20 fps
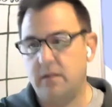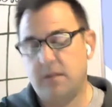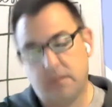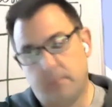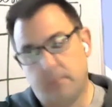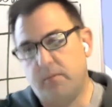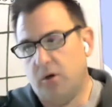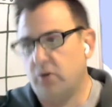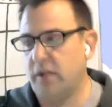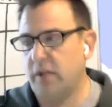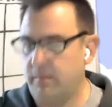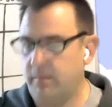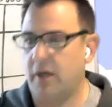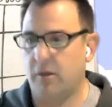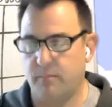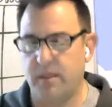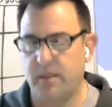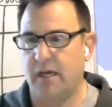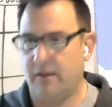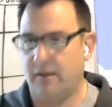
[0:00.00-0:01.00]
the building
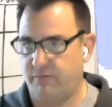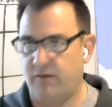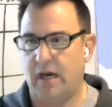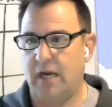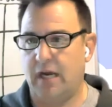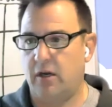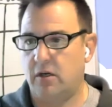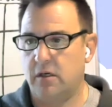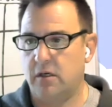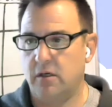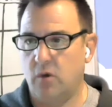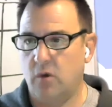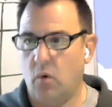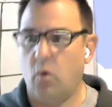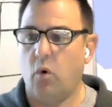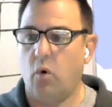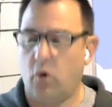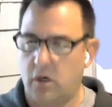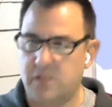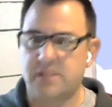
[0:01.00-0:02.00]
better be on fire.
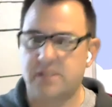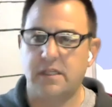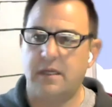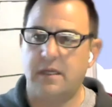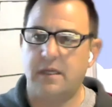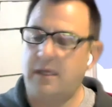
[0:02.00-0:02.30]
Or